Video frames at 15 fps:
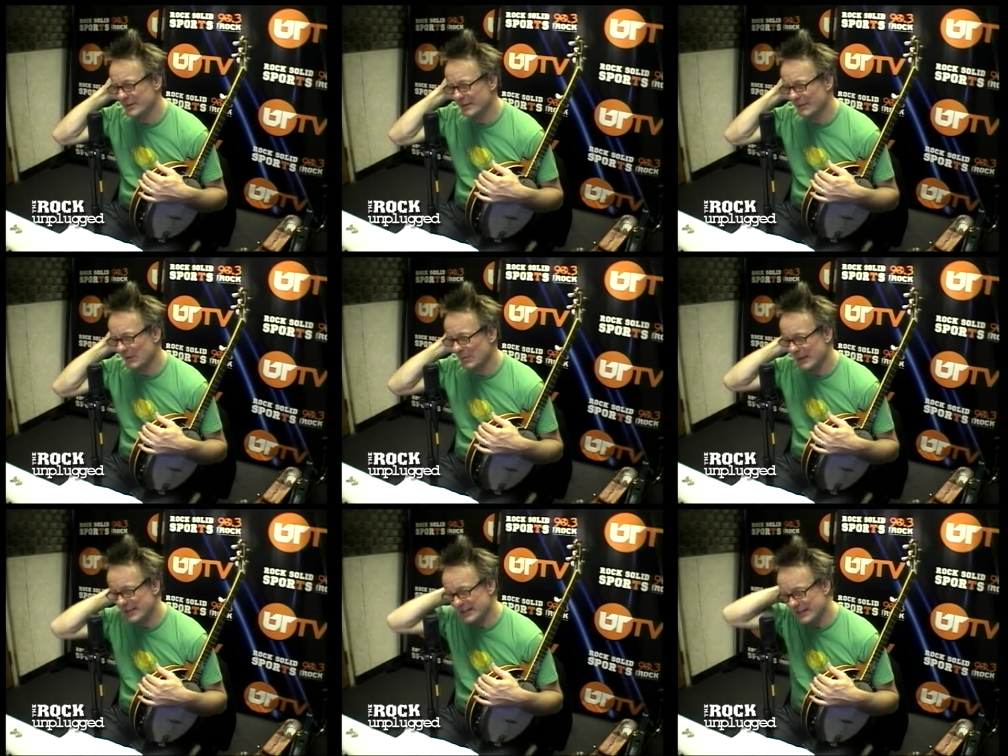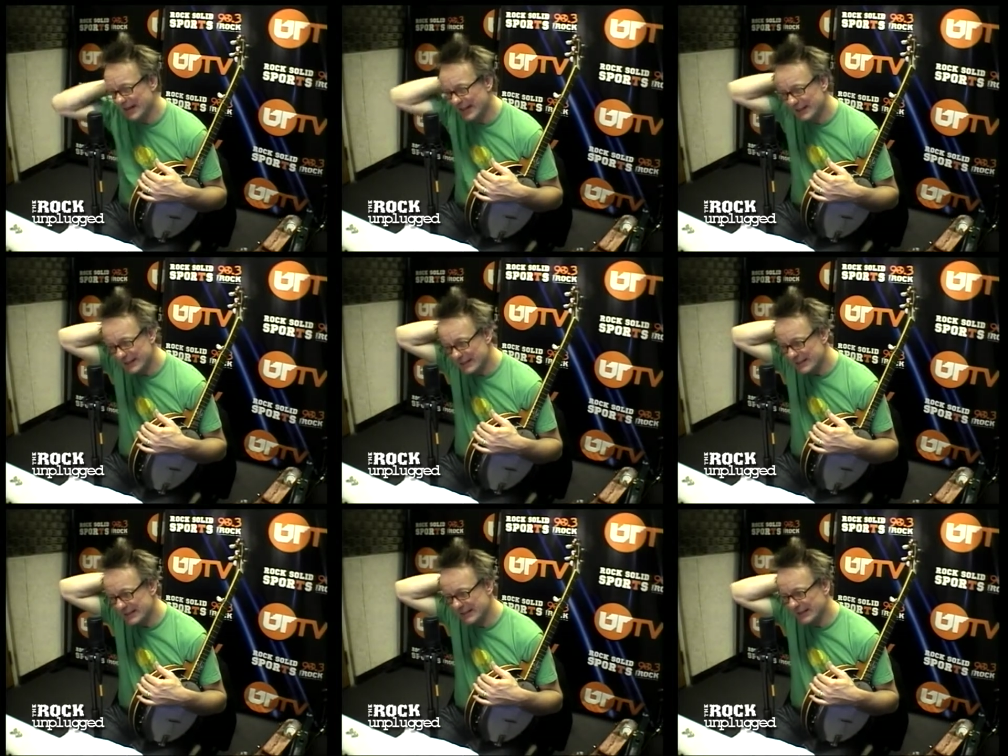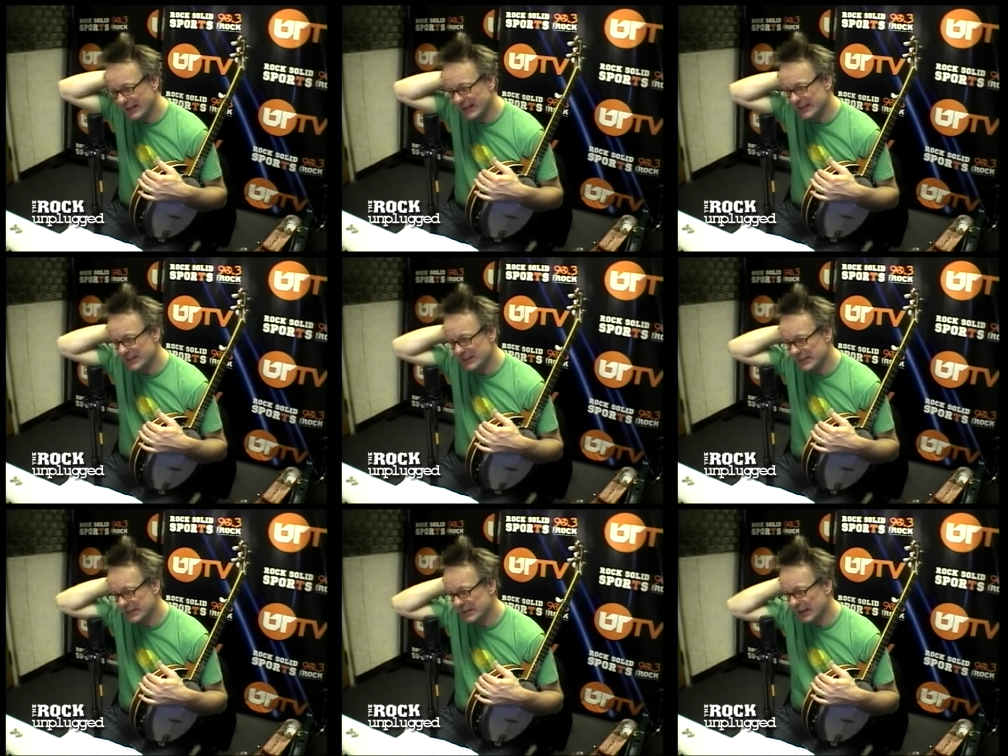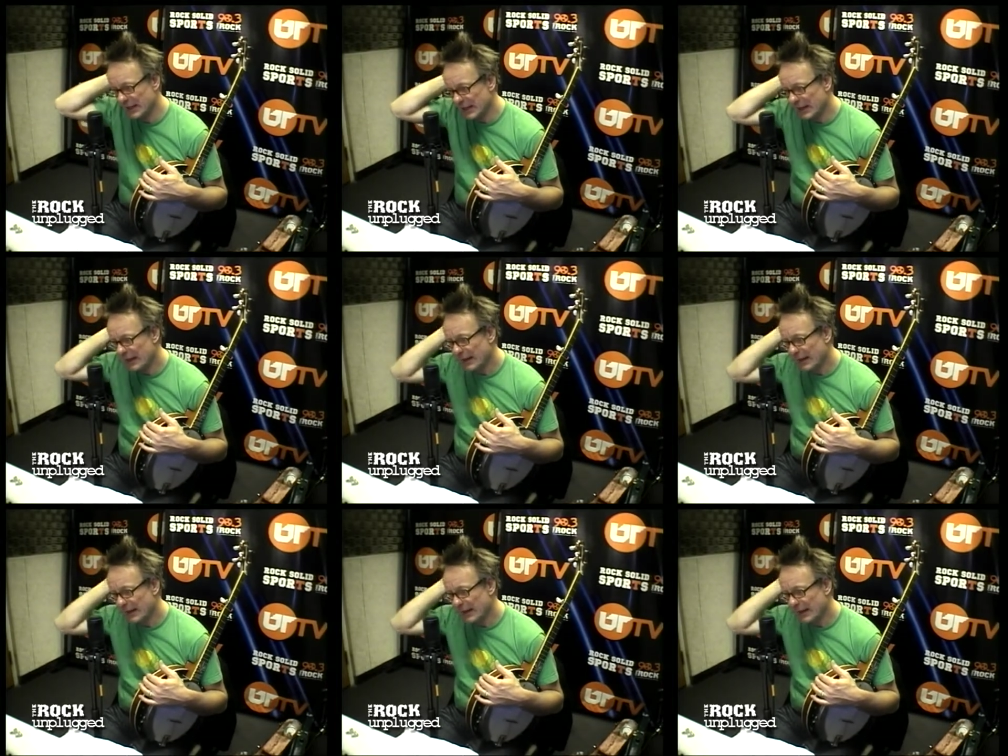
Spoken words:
of it on my site and things like that, is just a